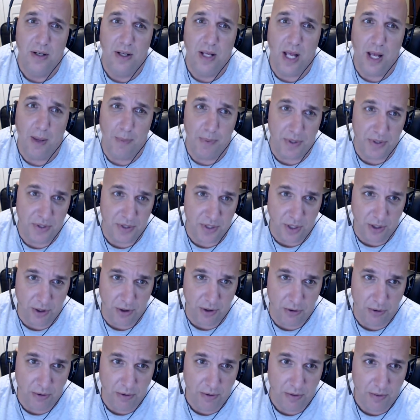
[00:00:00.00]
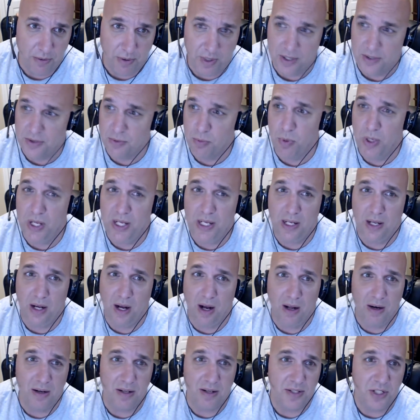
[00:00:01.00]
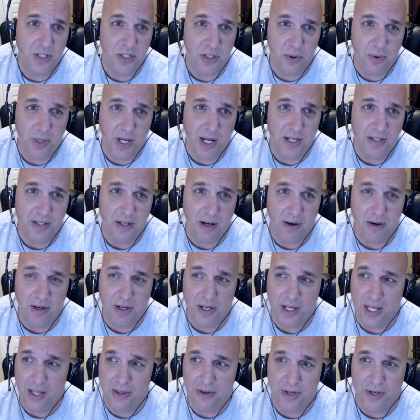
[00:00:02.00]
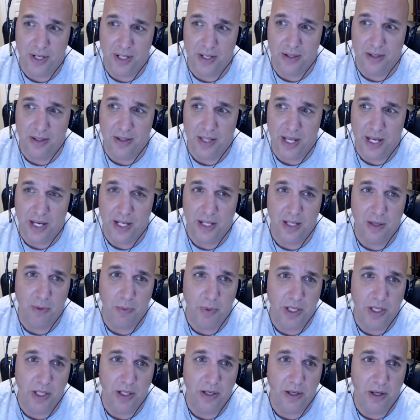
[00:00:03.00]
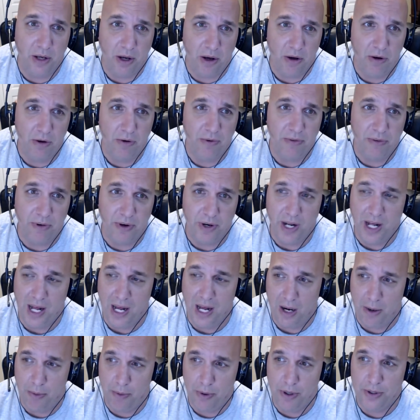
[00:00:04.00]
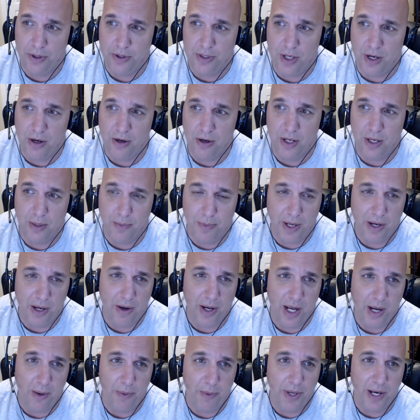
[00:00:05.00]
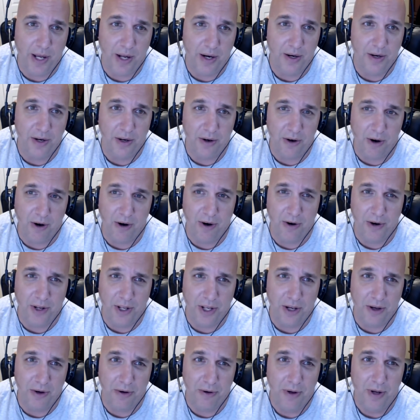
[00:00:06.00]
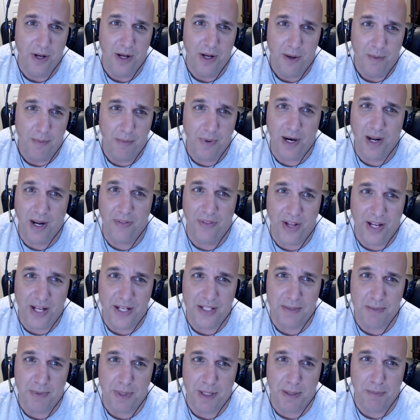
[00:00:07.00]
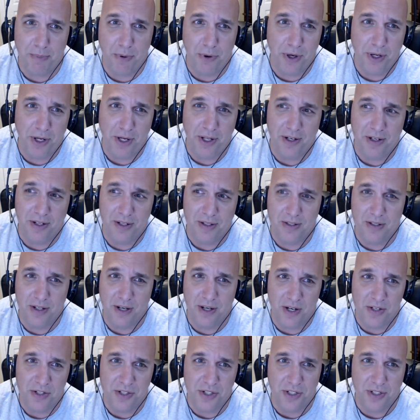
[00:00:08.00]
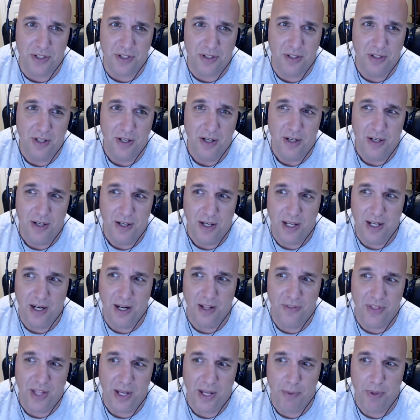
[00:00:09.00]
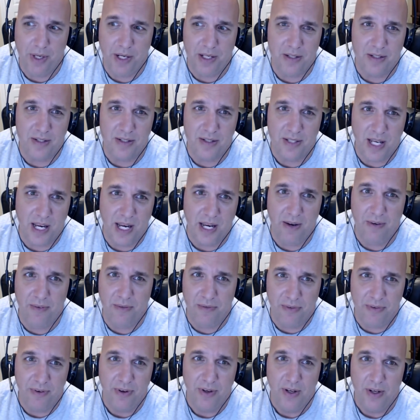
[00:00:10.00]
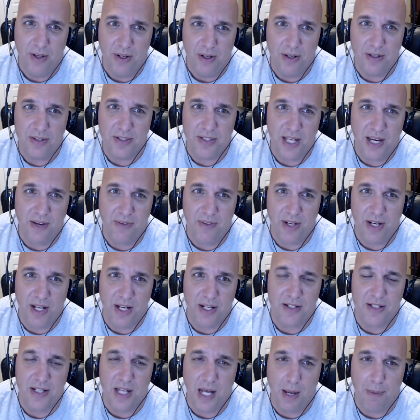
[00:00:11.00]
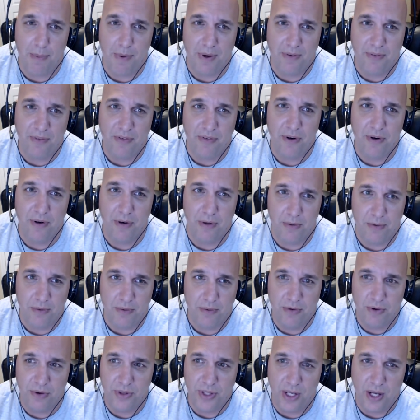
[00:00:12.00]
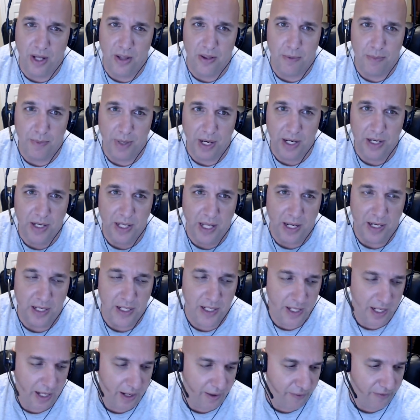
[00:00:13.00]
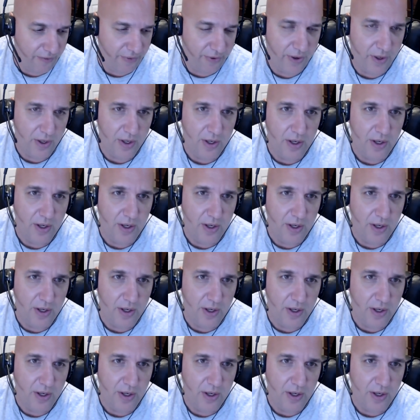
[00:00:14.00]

episode because we honestly, you and I talking together, didn't think that we could go for an hour talking about how we got into car audio. But I think it's been a pretty good discussion, and I think we can yeah. save. Let's save the next topic for for the other. But I, I did have